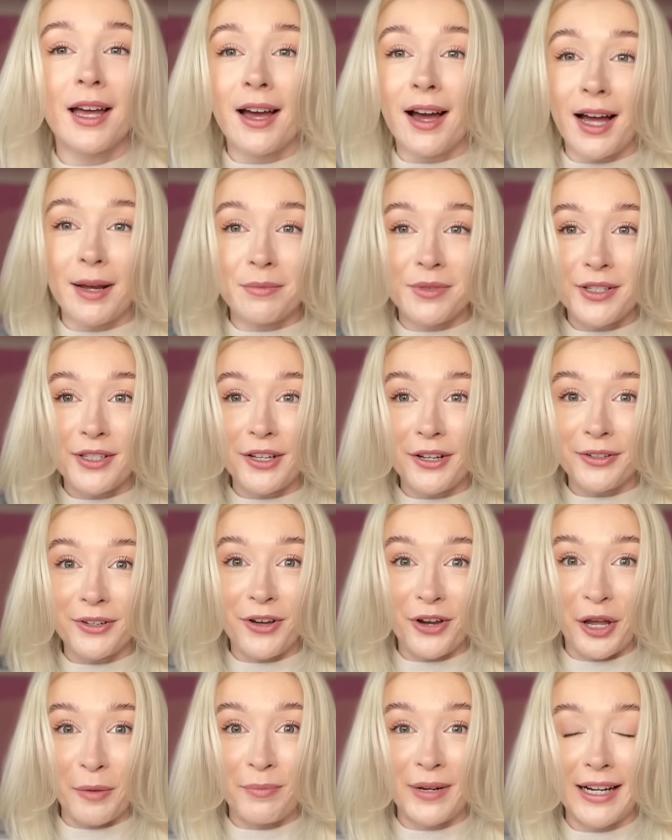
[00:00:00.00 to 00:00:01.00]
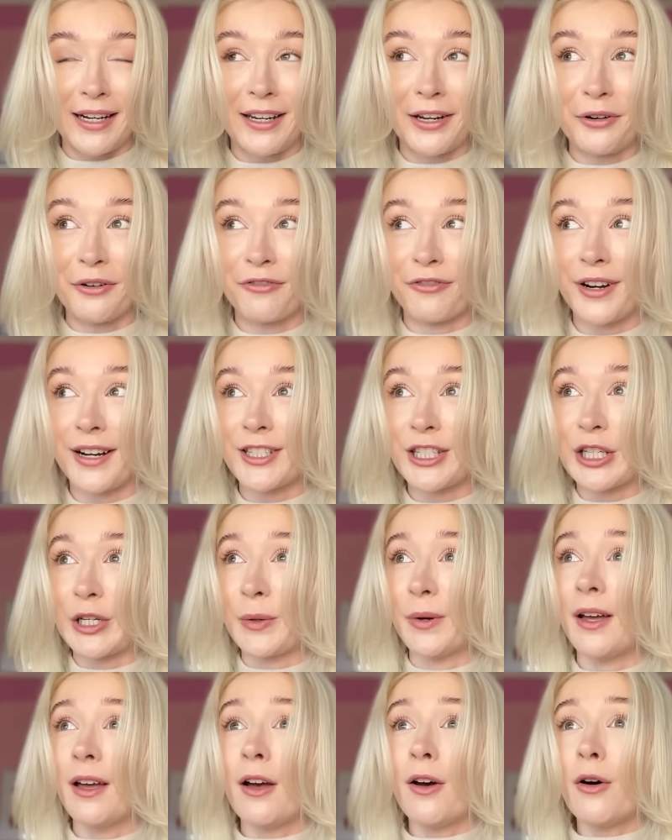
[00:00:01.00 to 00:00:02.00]
I'm still not completely over it.
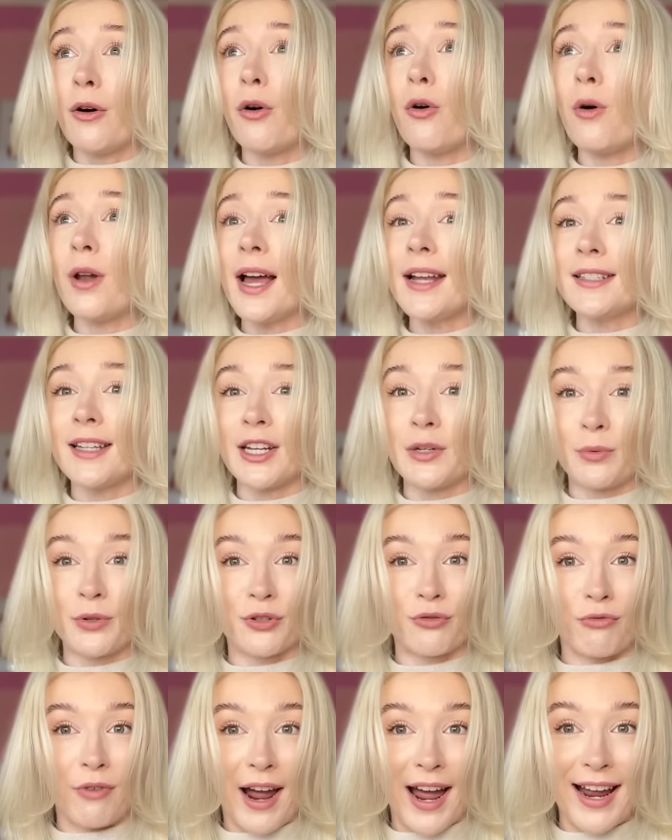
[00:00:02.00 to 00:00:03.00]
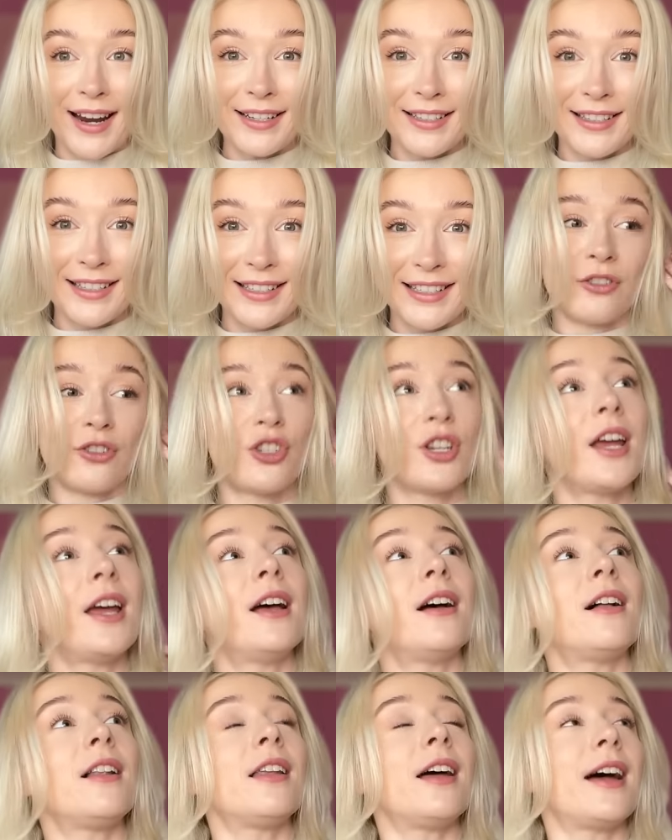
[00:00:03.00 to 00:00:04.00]
So all I did was rest,
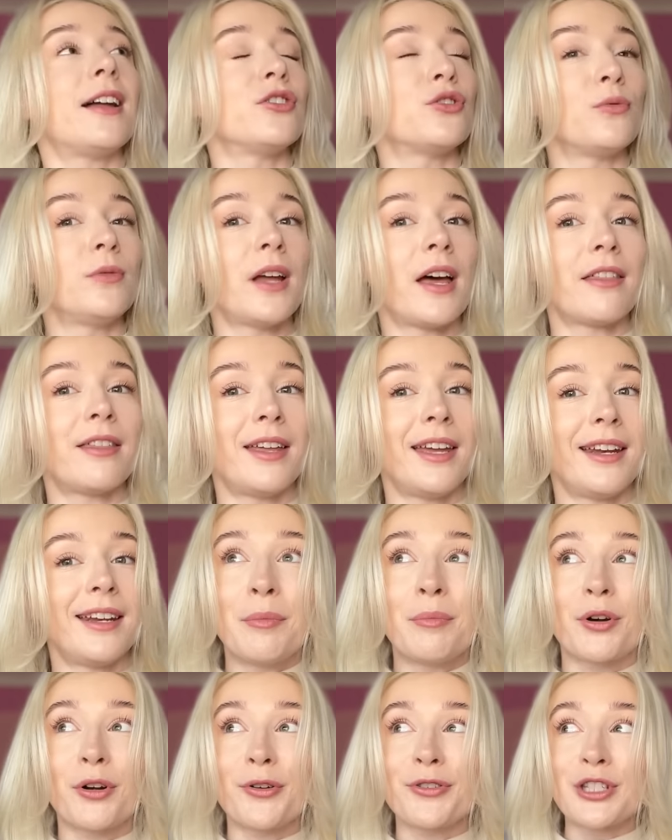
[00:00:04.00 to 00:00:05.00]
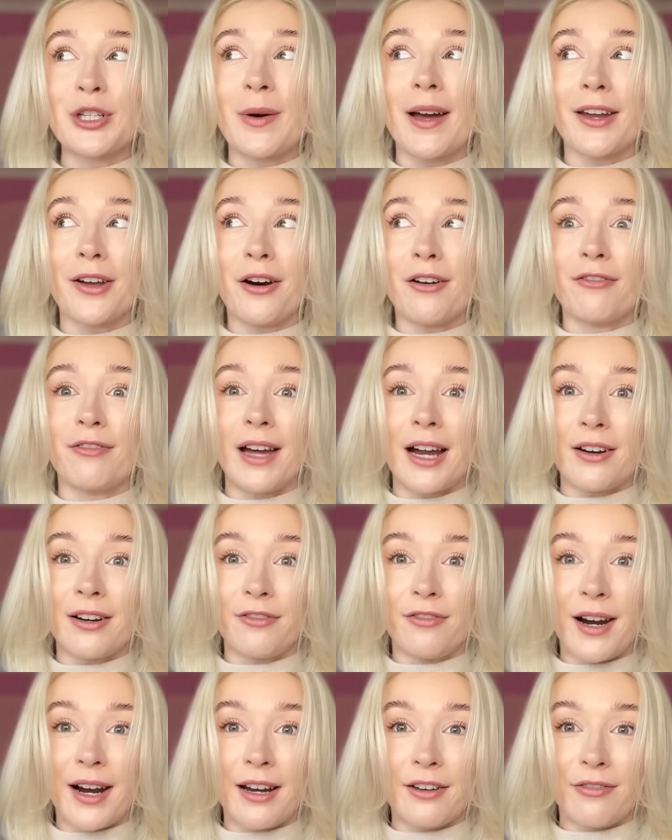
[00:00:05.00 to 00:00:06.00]
chill and do nothing. But also I got very,
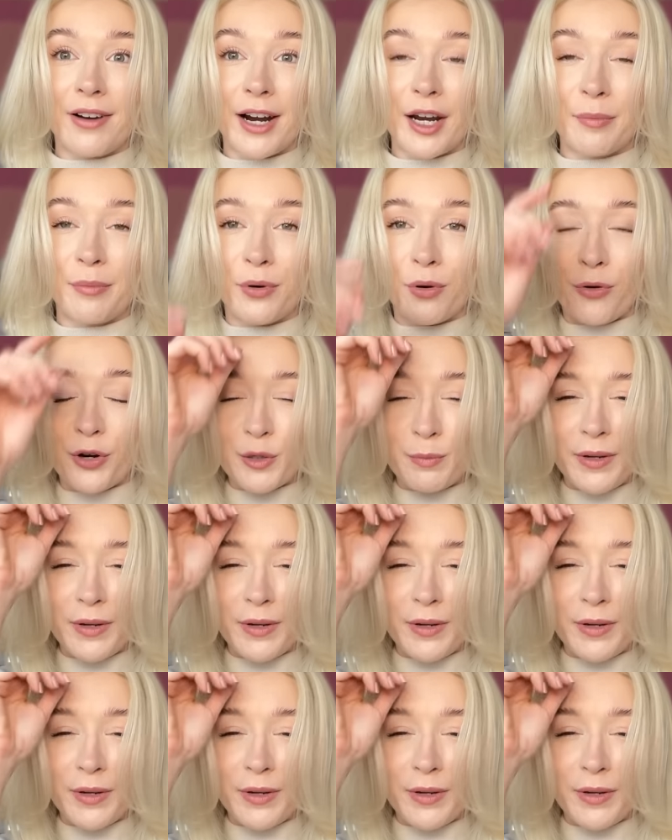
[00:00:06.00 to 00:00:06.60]
very, very bored.